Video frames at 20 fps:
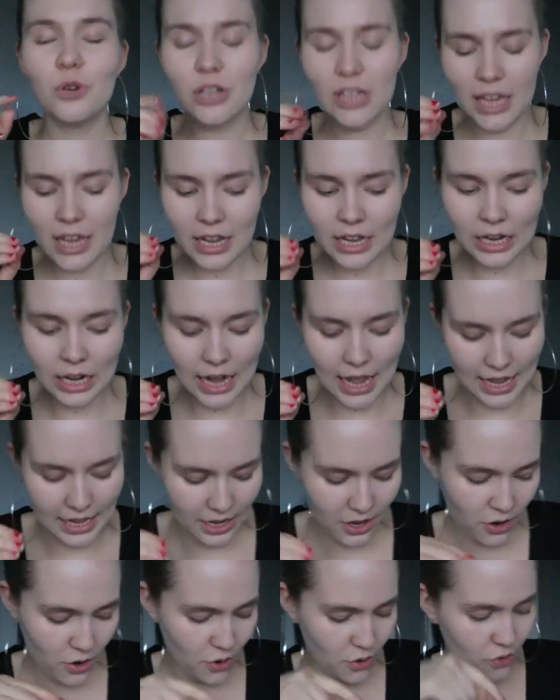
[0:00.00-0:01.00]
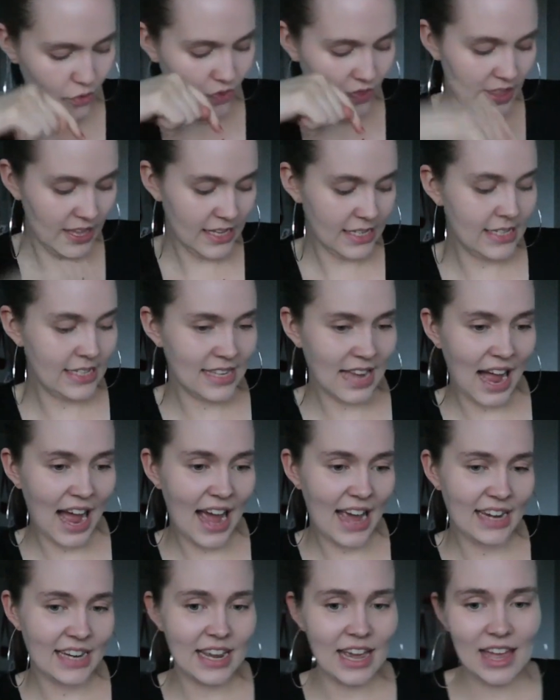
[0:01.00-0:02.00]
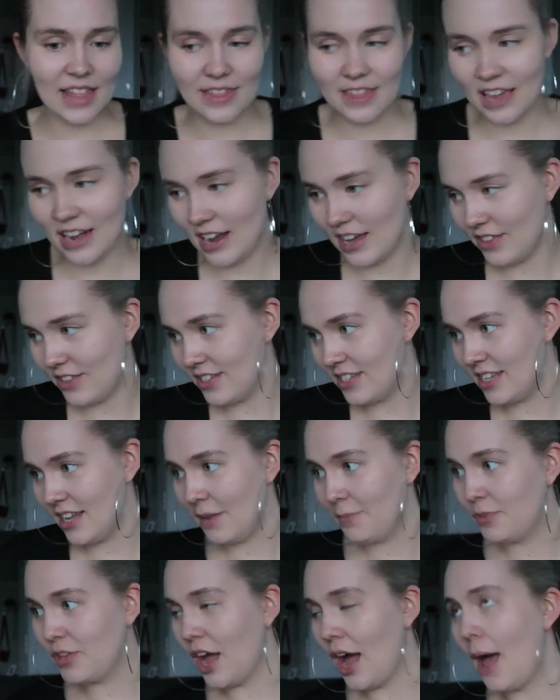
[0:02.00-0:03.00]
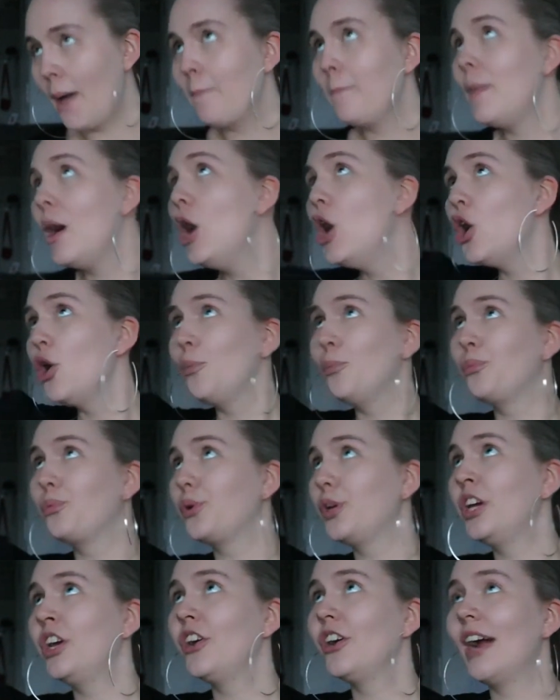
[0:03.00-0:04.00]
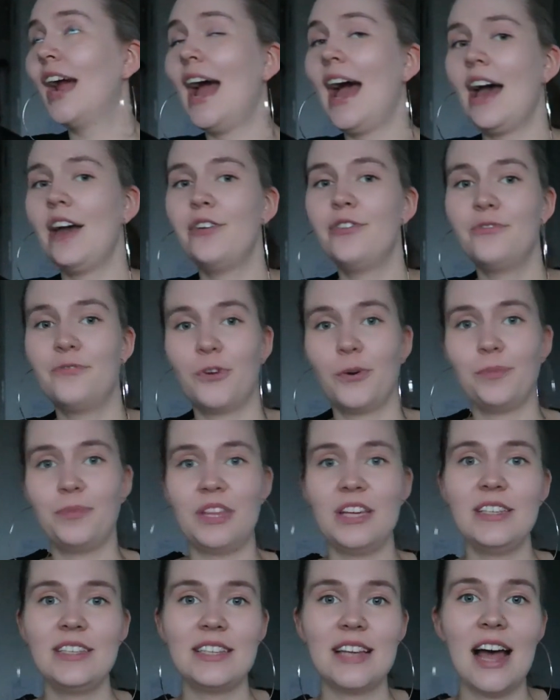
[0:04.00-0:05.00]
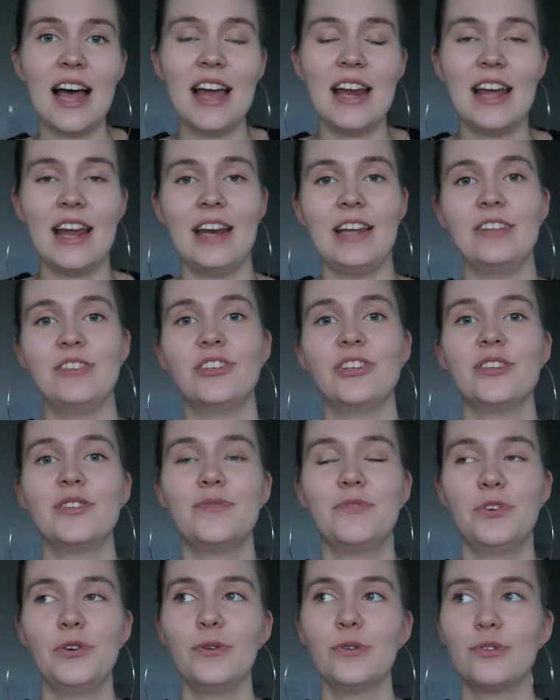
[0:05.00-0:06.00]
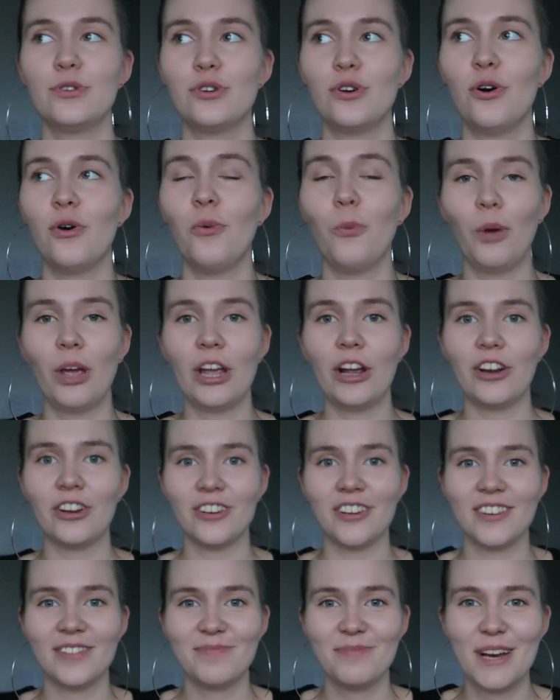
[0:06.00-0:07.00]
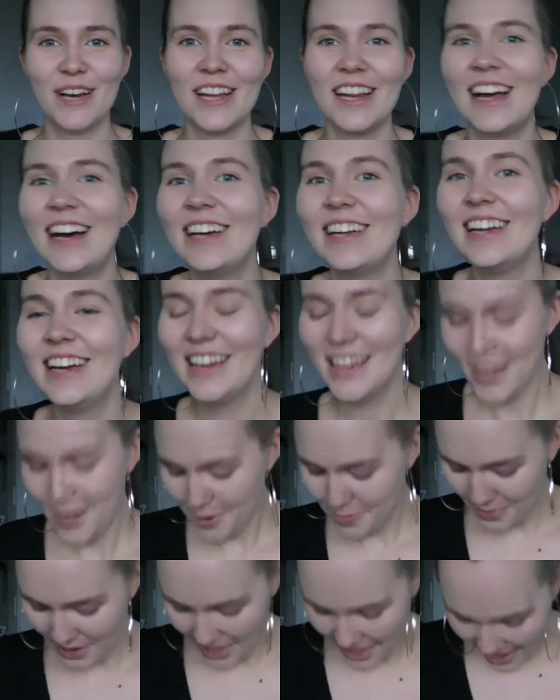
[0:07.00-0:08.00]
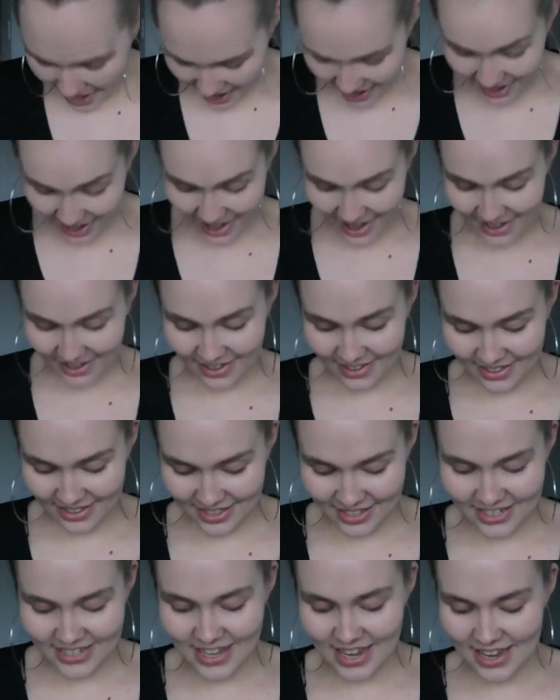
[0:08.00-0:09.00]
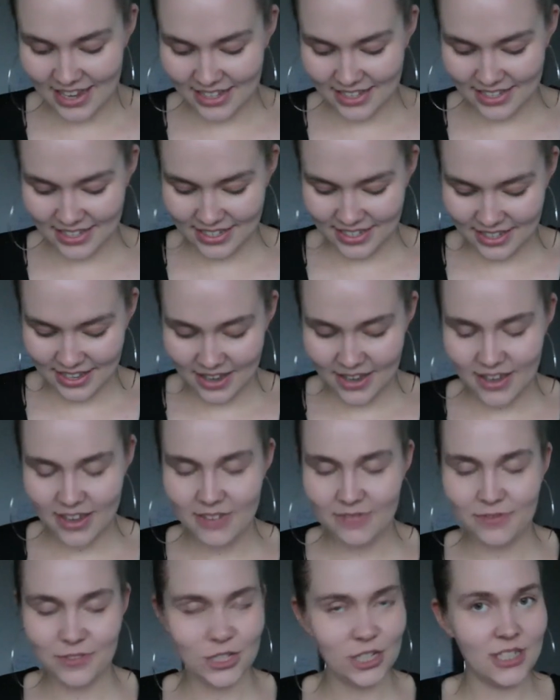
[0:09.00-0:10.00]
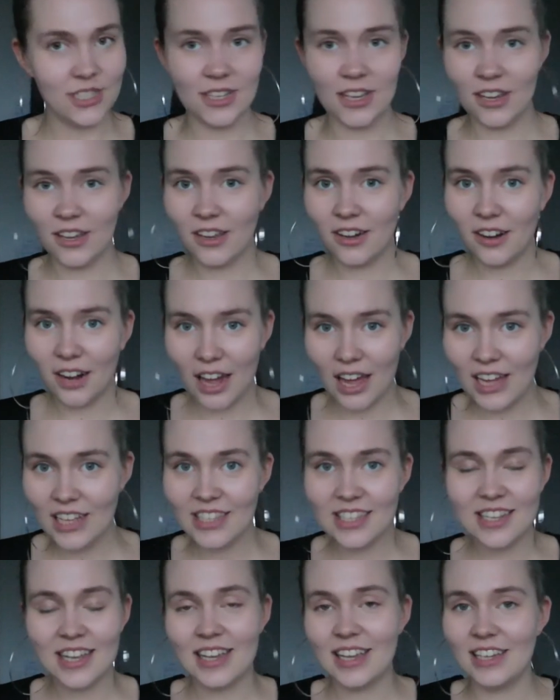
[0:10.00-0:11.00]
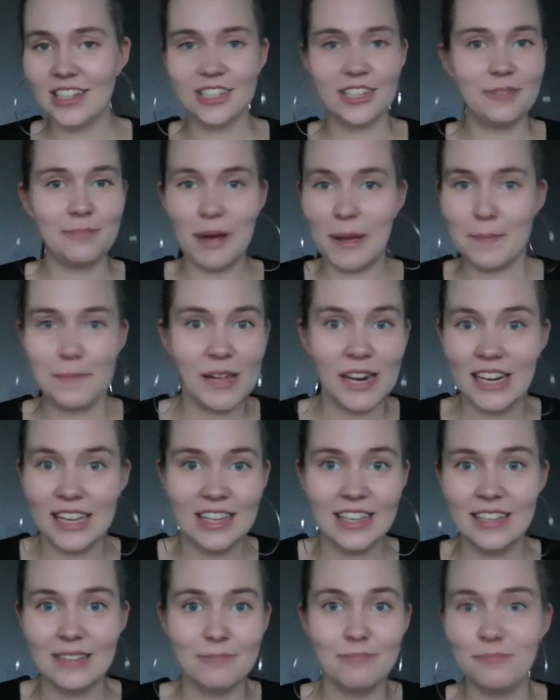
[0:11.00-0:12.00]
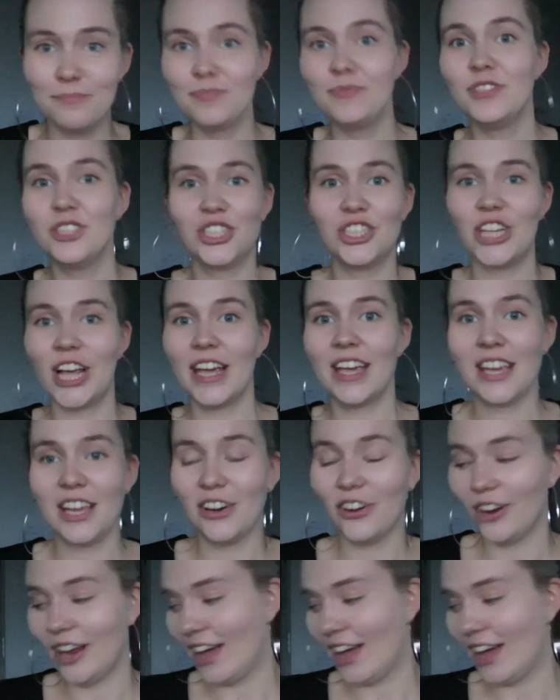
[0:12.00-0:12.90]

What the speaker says: kick like on this side, and then at the same time bring her hand from this side, and it just feels so weird. But yeah, like these days, if she's kicking a lot, I can see my belly shaking a